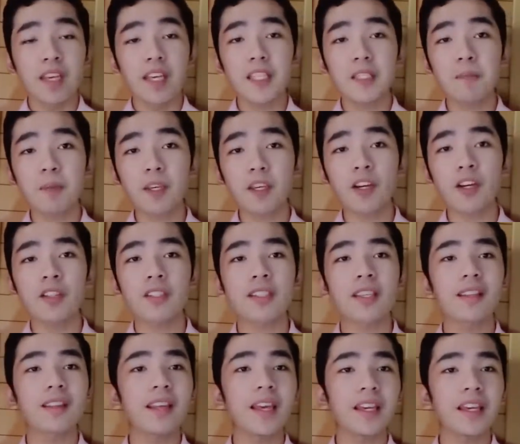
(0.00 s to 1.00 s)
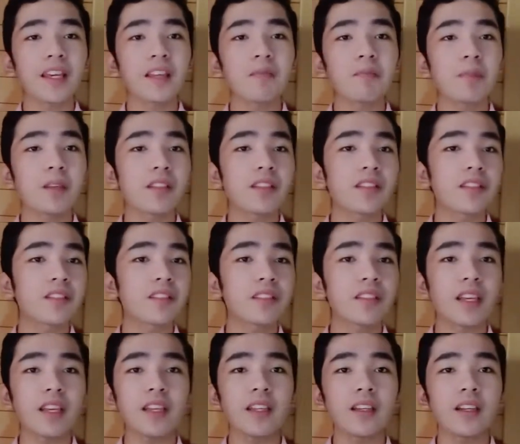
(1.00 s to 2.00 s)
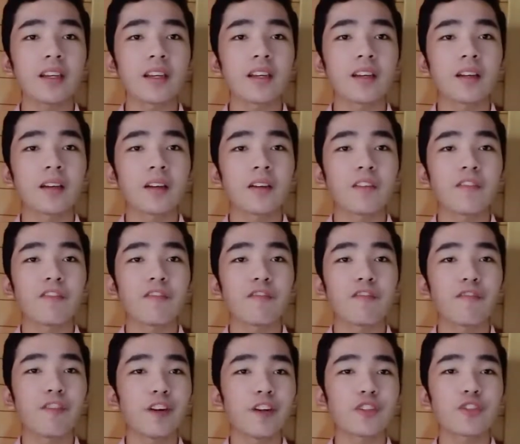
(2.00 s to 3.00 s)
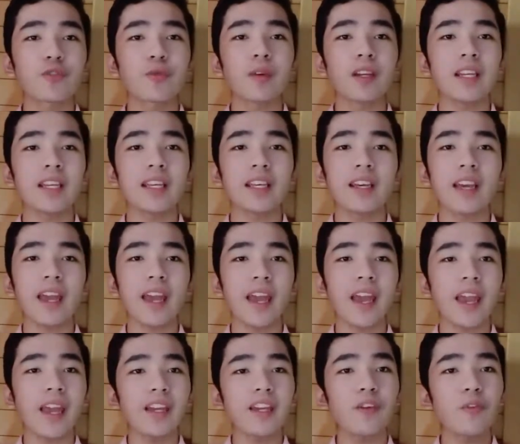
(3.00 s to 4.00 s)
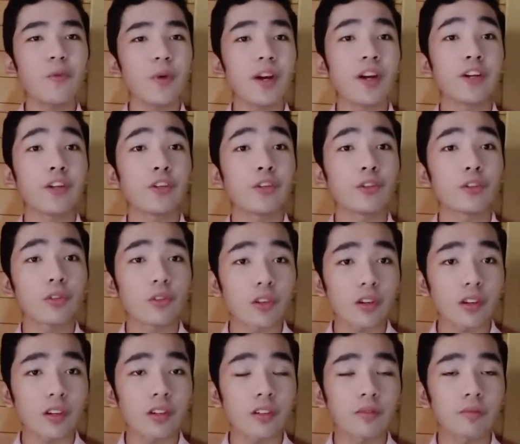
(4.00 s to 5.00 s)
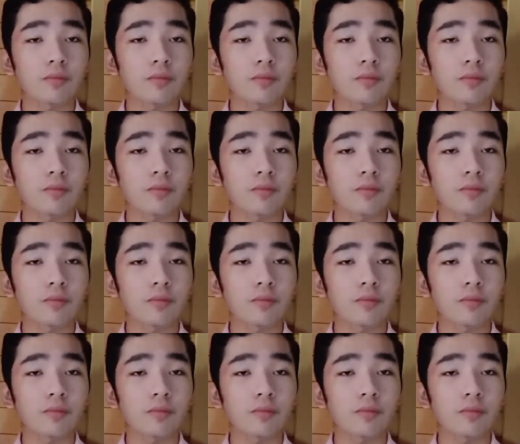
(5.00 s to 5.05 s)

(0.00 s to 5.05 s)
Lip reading: is because they can be seen virtually anywhere you look.